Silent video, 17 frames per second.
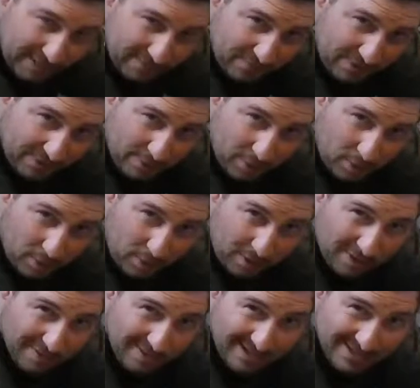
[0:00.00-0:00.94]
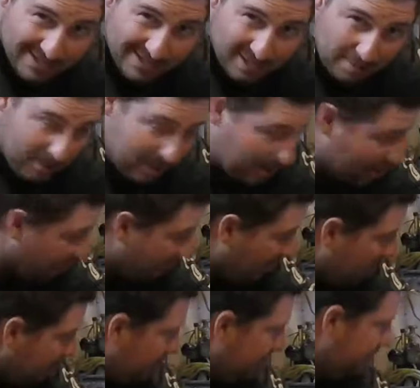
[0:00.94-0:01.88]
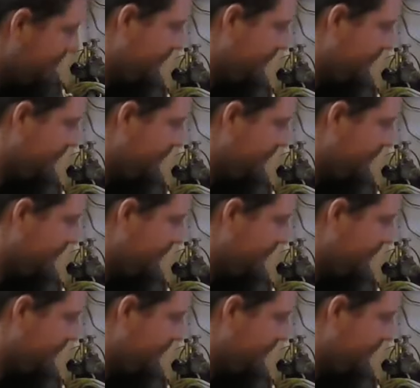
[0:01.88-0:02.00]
off around the hole. That's going to be our ground.